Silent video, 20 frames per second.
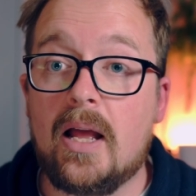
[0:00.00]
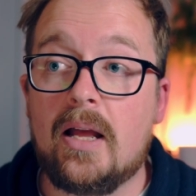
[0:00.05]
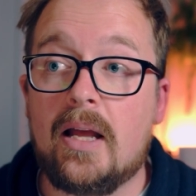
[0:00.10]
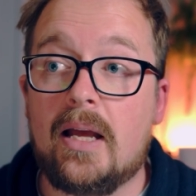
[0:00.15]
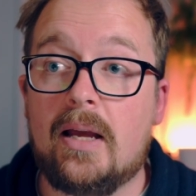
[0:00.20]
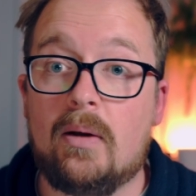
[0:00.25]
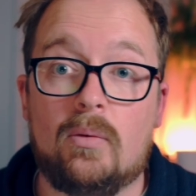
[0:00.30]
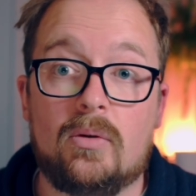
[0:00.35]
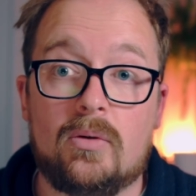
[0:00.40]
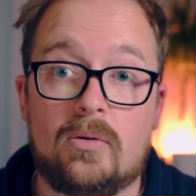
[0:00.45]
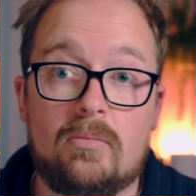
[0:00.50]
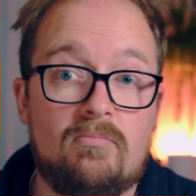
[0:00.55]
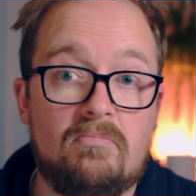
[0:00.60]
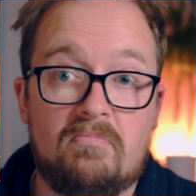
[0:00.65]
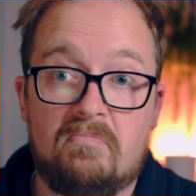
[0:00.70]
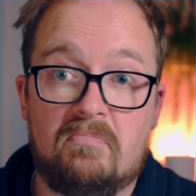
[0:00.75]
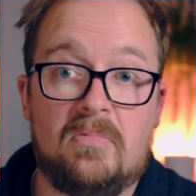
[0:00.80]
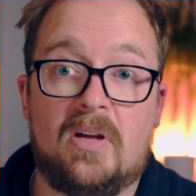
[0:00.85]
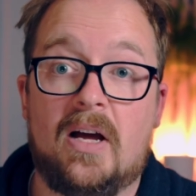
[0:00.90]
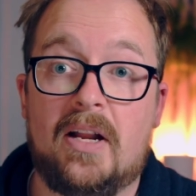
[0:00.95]
it will
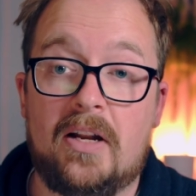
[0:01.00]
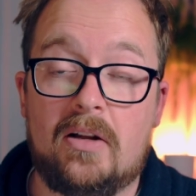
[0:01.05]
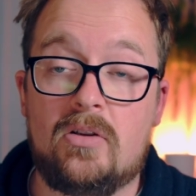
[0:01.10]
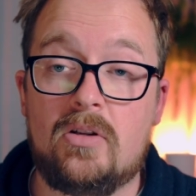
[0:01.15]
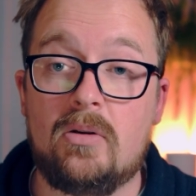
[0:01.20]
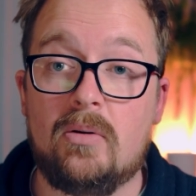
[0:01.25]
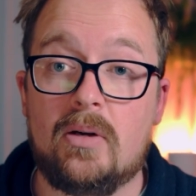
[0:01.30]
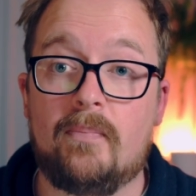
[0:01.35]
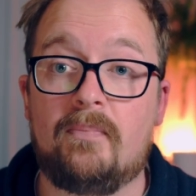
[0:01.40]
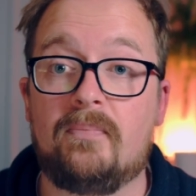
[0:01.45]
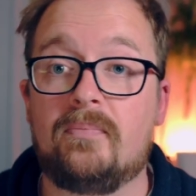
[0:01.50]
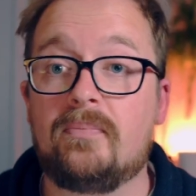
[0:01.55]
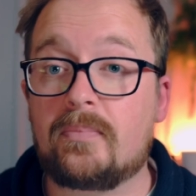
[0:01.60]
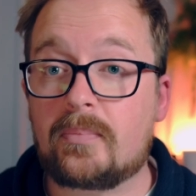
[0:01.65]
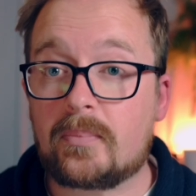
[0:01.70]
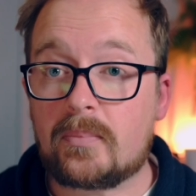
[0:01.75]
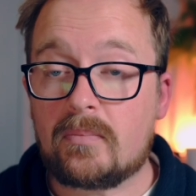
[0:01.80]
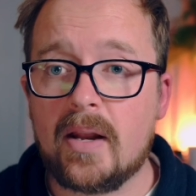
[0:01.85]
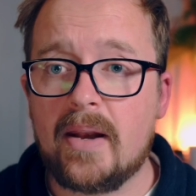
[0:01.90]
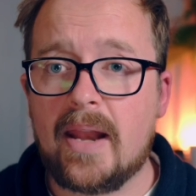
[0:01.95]
kind of do it.
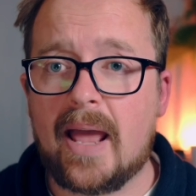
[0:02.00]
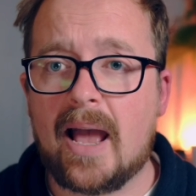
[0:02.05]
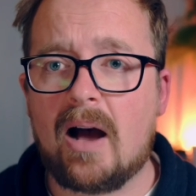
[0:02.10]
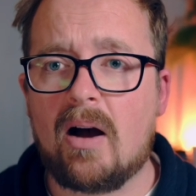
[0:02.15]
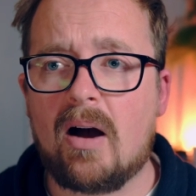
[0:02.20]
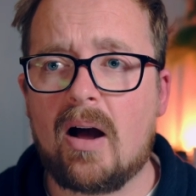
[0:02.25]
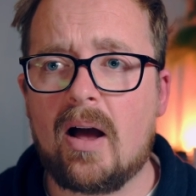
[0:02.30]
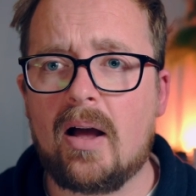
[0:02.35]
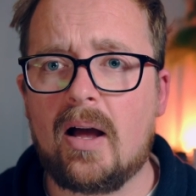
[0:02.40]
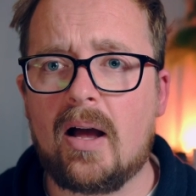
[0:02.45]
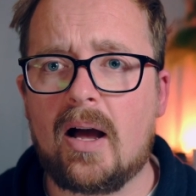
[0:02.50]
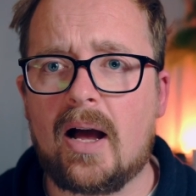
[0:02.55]
Now,